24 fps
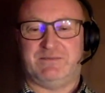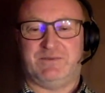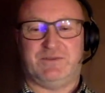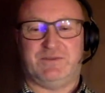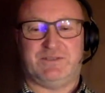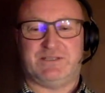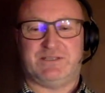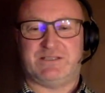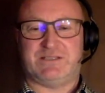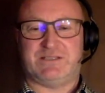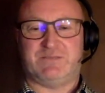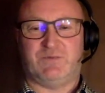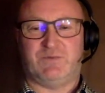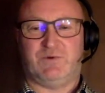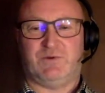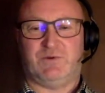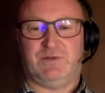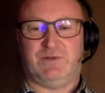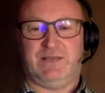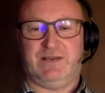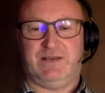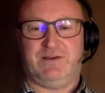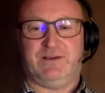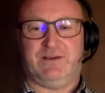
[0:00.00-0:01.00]
just a
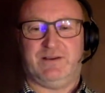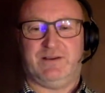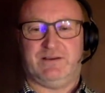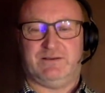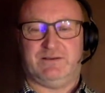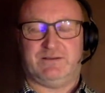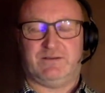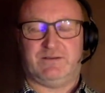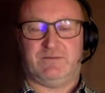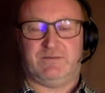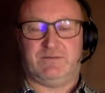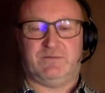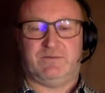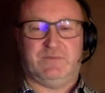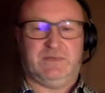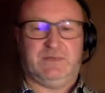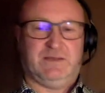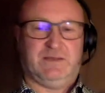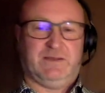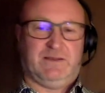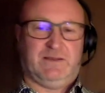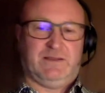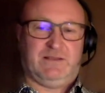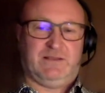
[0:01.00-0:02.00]
small area, some
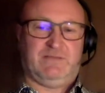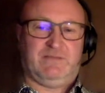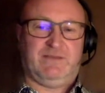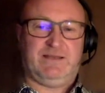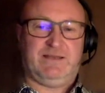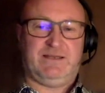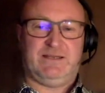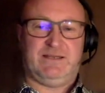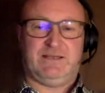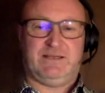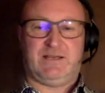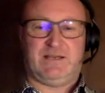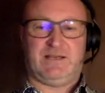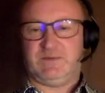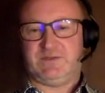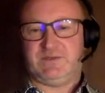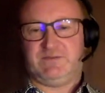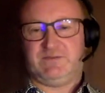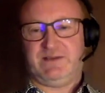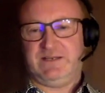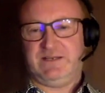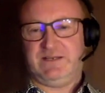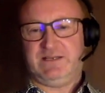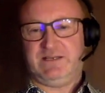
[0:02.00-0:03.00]
20
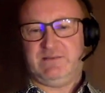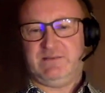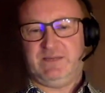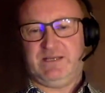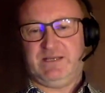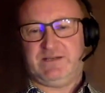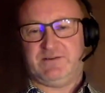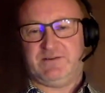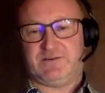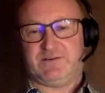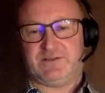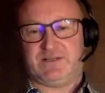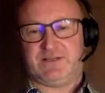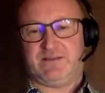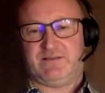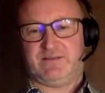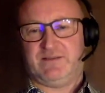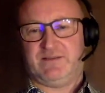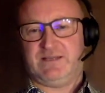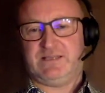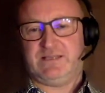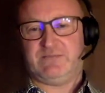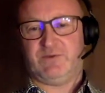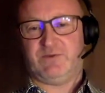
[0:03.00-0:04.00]
times 20 meters,
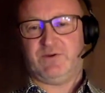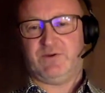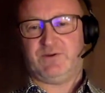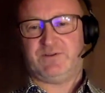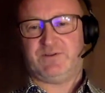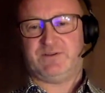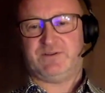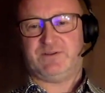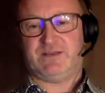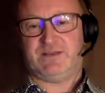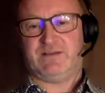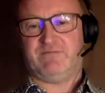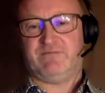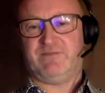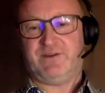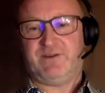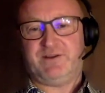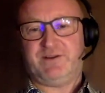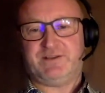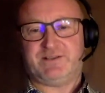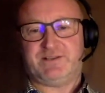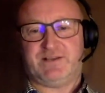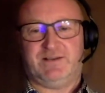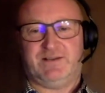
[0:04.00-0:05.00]
and these birds, they are
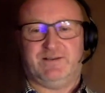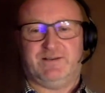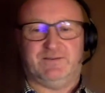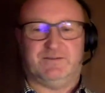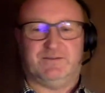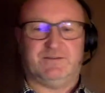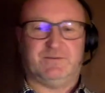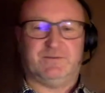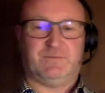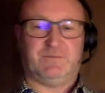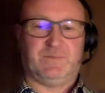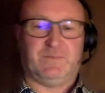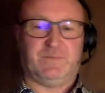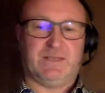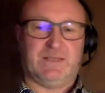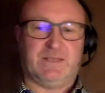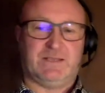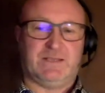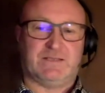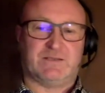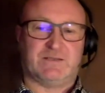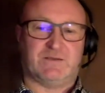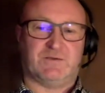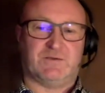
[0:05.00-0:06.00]
very silent.
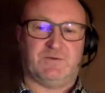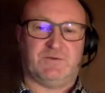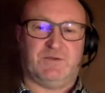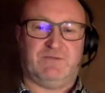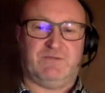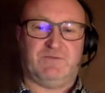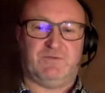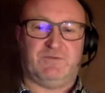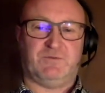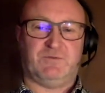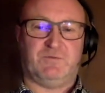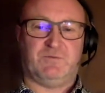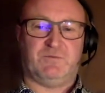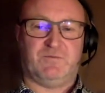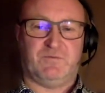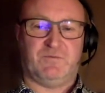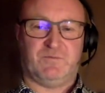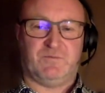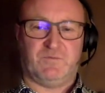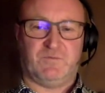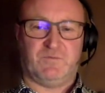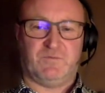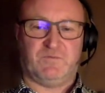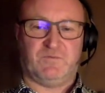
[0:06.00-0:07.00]
So you have to
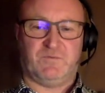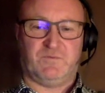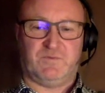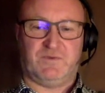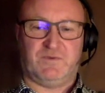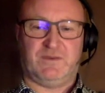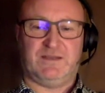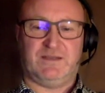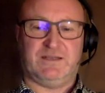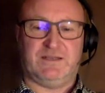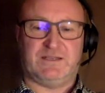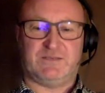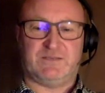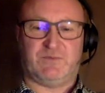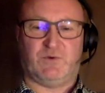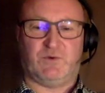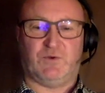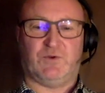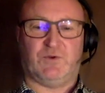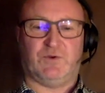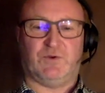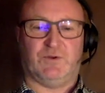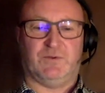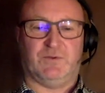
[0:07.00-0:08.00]
get it
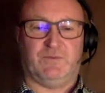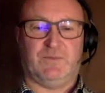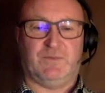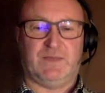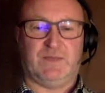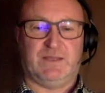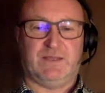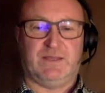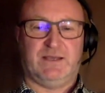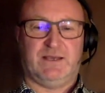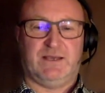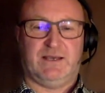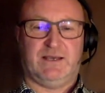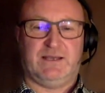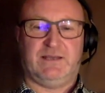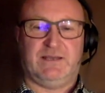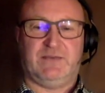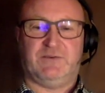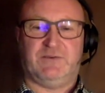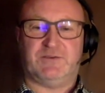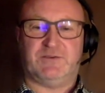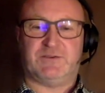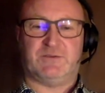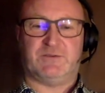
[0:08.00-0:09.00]
spot on. And he
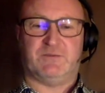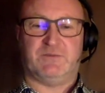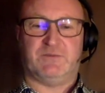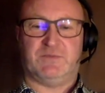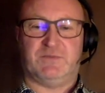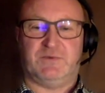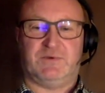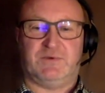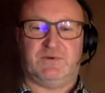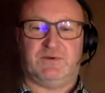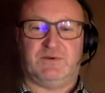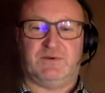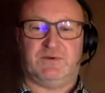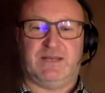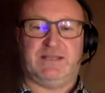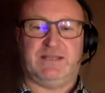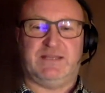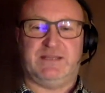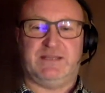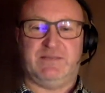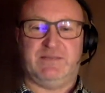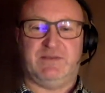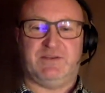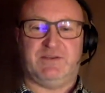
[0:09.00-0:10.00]
got some
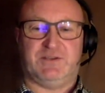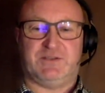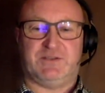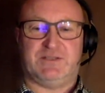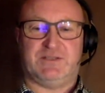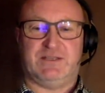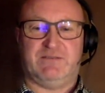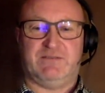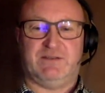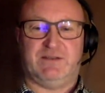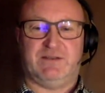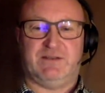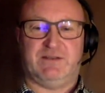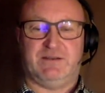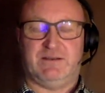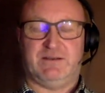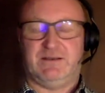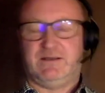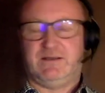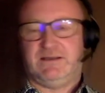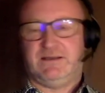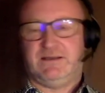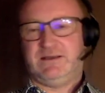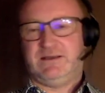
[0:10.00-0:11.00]
great images, even
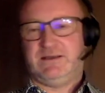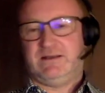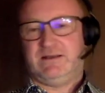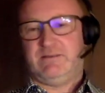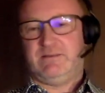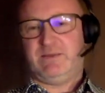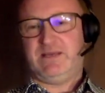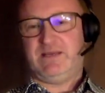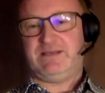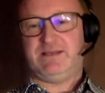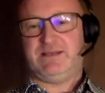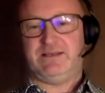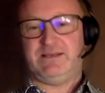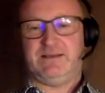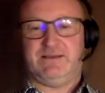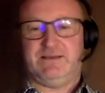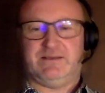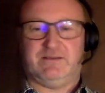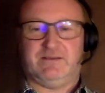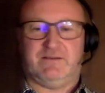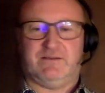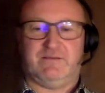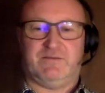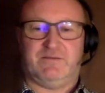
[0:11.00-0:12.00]
the mating,
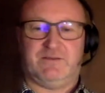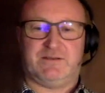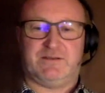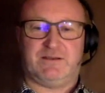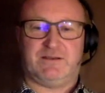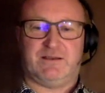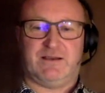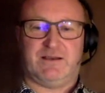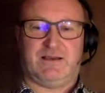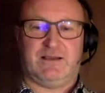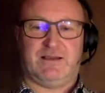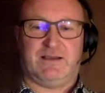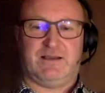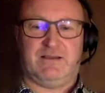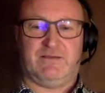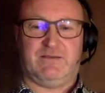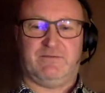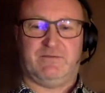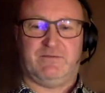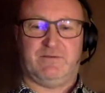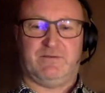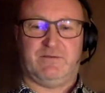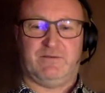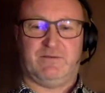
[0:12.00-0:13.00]
which I
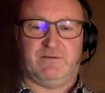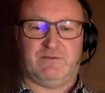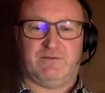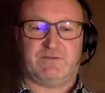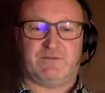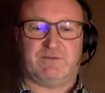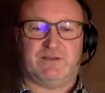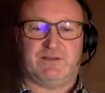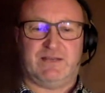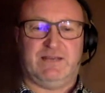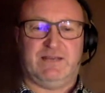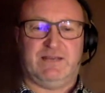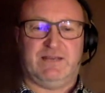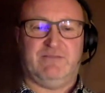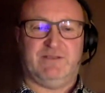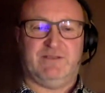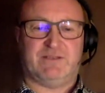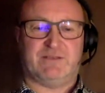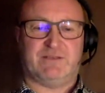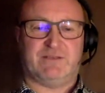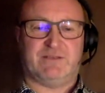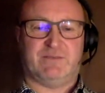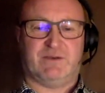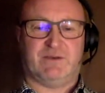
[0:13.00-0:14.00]
was quite
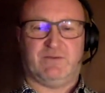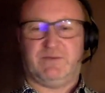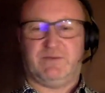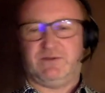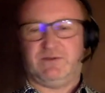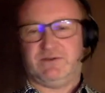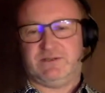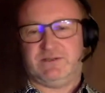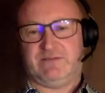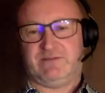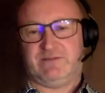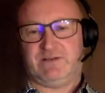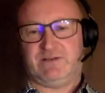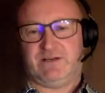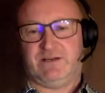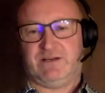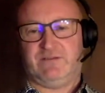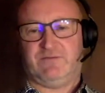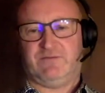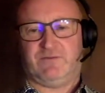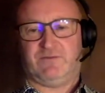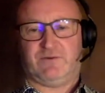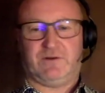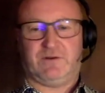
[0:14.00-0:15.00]
envious about because I've
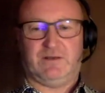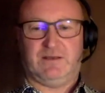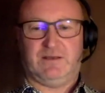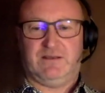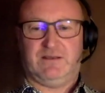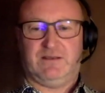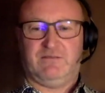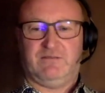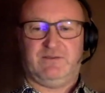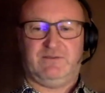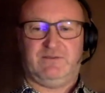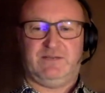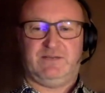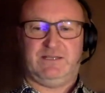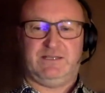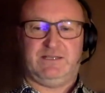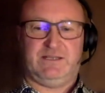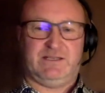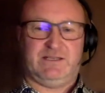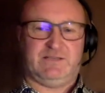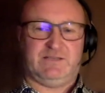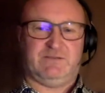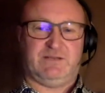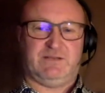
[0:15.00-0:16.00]
tried for 15
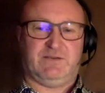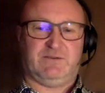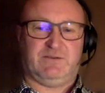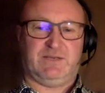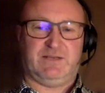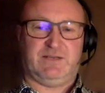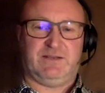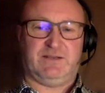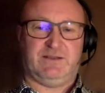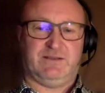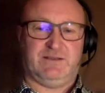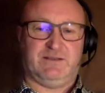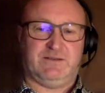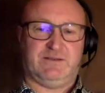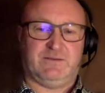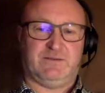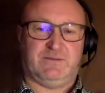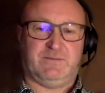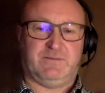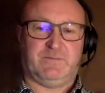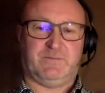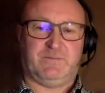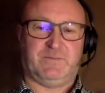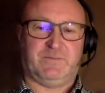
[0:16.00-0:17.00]
years without getting it.